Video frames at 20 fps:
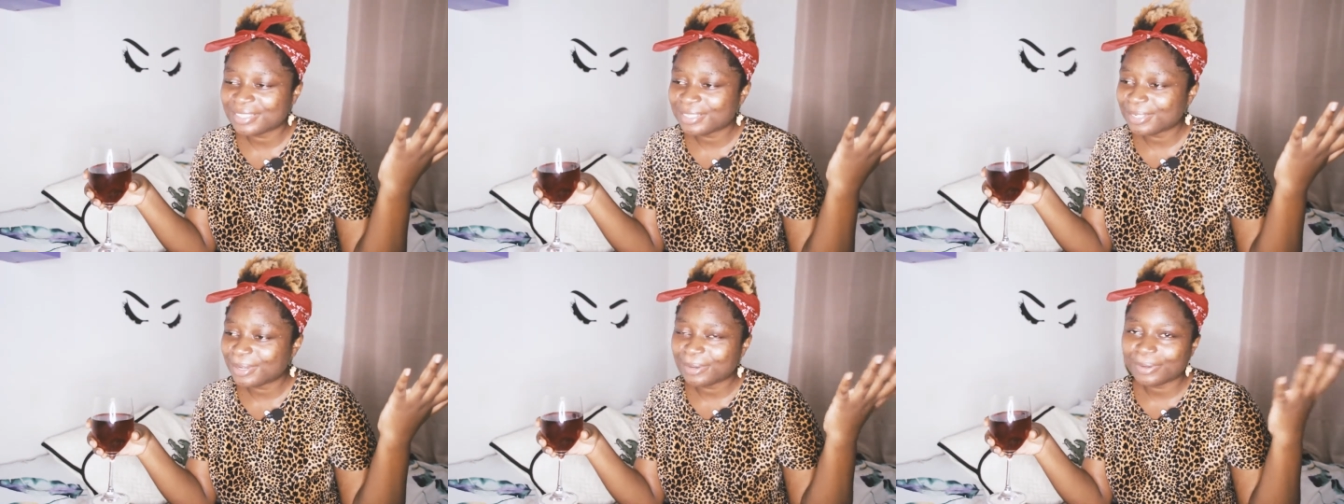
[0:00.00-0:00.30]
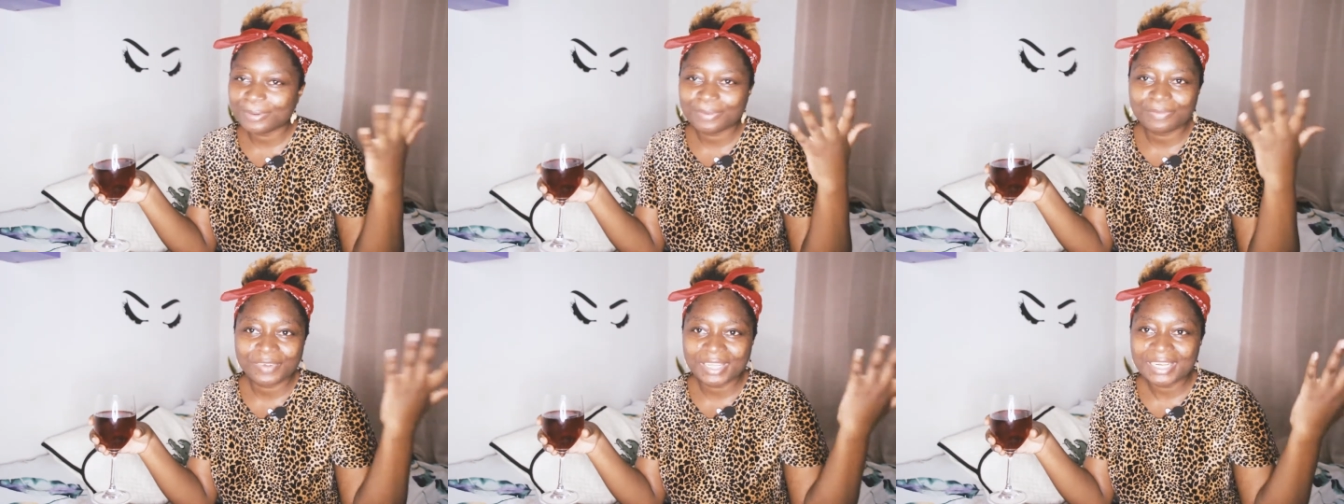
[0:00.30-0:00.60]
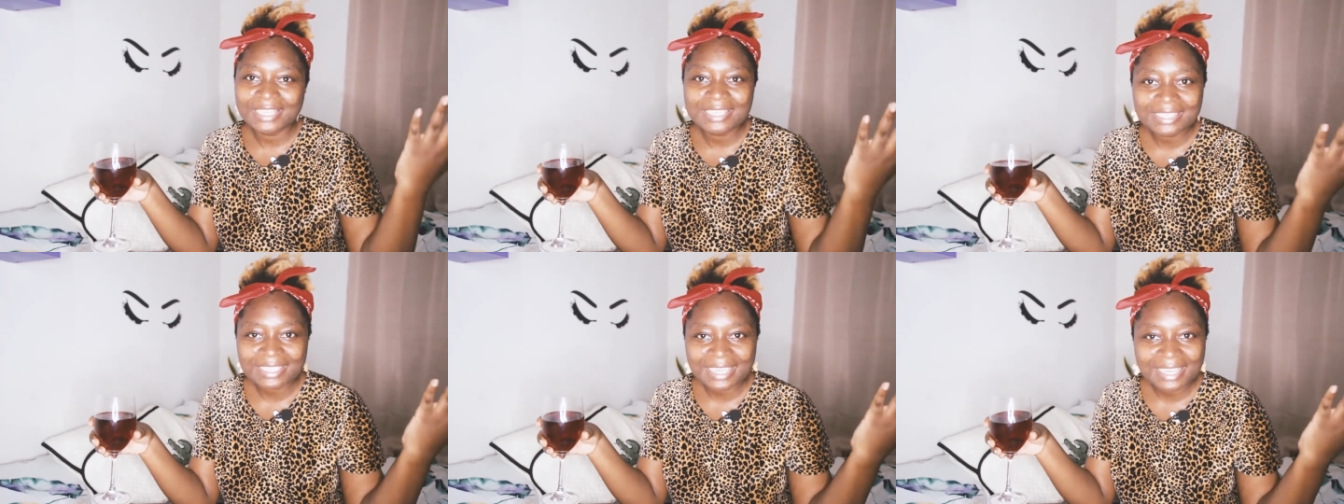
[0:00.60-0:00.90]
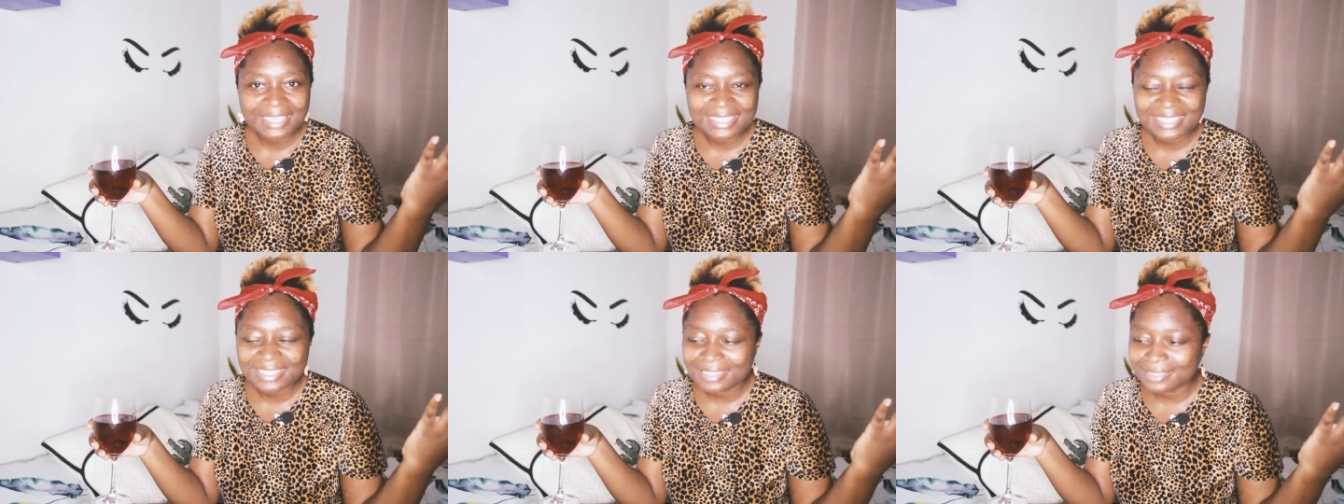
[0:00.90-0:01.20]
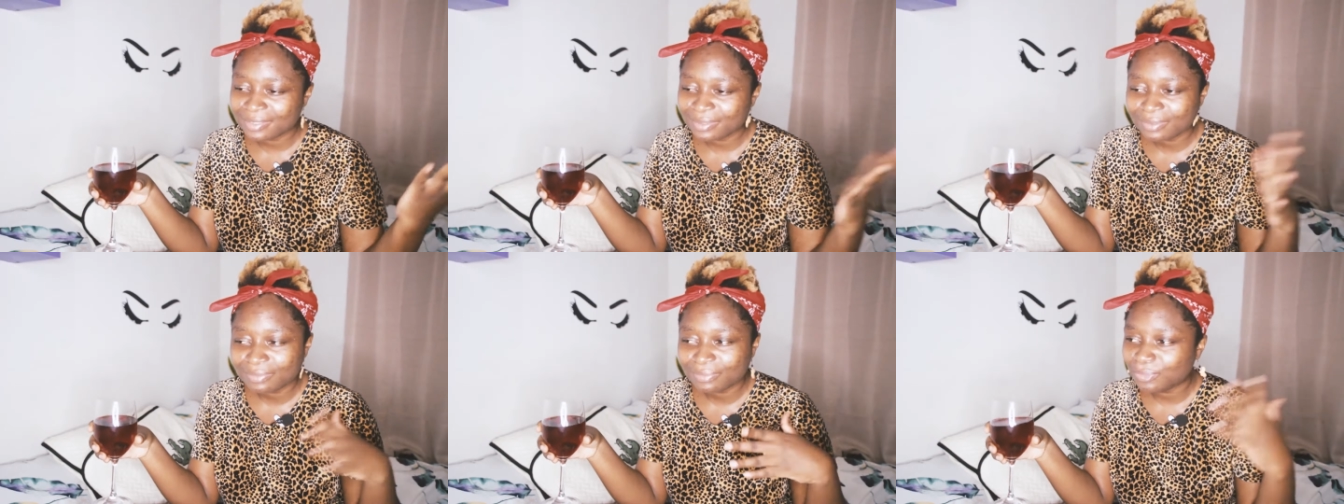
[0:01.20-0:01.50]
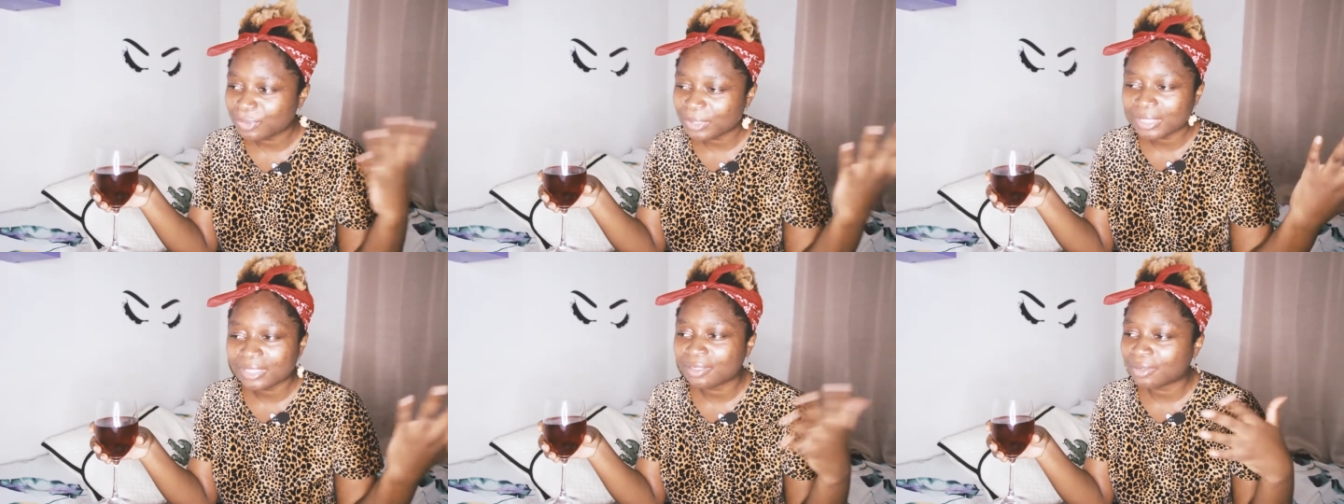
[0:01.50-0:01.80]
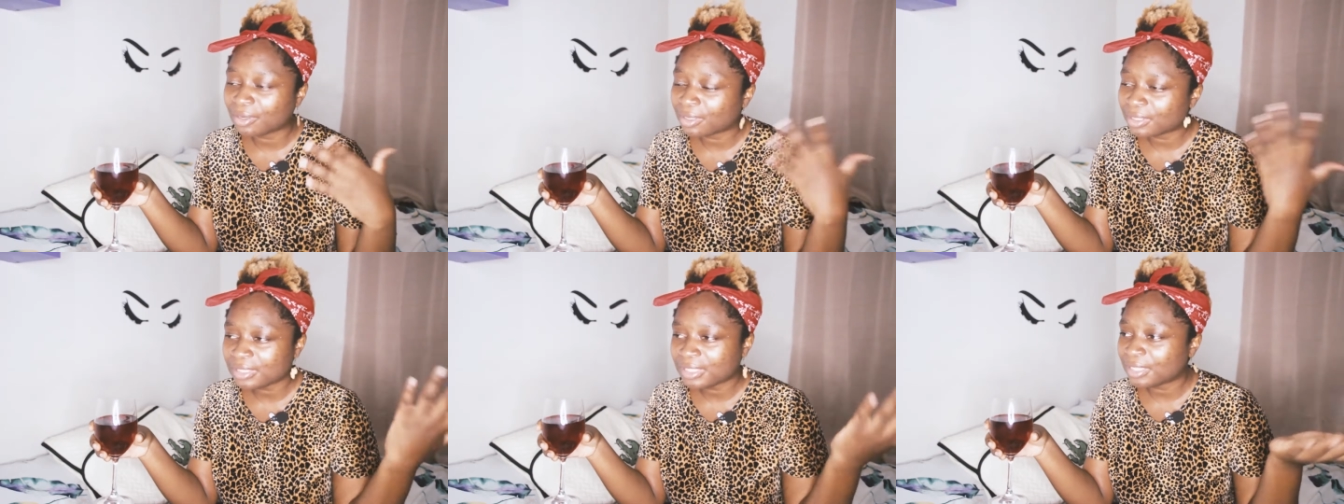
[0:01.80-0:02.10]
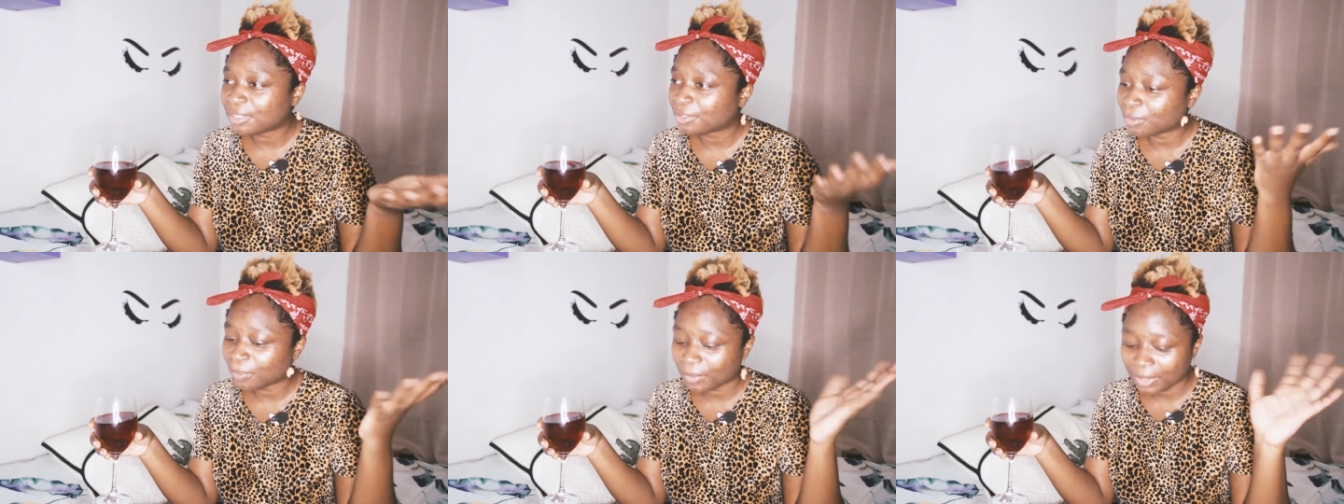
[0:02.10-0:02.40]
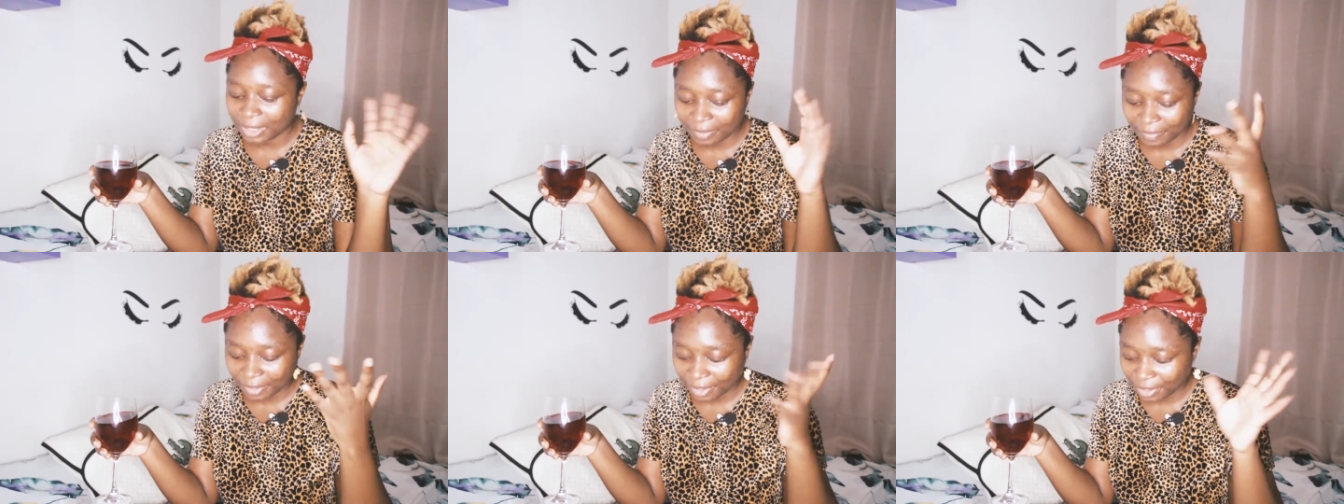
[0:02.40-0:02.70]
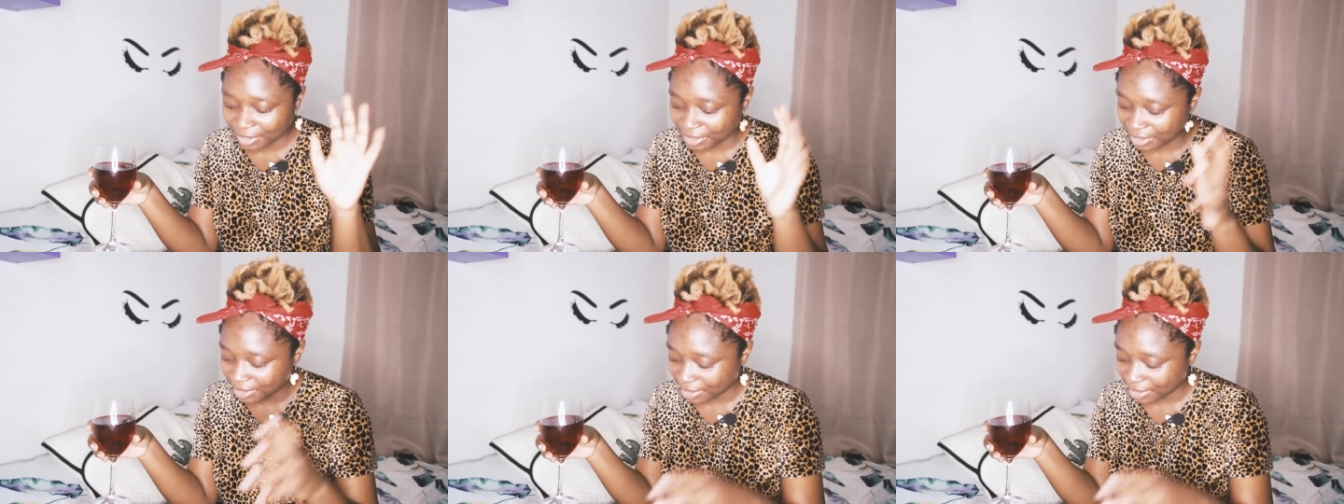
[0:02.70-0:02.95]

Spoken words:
Yo, Valentine's week or day or whatever it